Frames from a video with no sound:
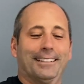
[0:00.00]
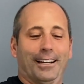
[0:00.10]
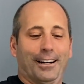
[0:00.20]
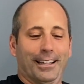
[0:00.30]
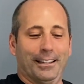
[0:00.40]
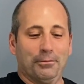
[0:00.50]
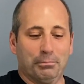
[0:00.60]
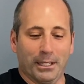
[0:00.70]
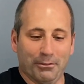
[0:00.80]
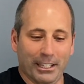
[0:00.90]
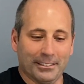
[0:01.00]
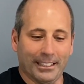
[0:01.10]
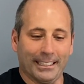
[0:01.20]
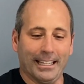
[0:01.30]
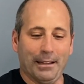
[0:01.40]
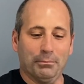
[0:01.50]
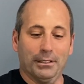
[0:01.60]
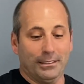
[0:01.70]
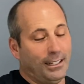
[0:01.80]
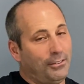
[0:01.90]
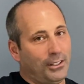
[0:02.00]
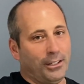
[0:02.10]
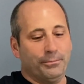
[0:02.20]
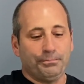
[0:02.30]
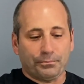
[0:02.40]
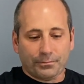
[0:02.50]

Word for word: uh, at big events like that, but you never know.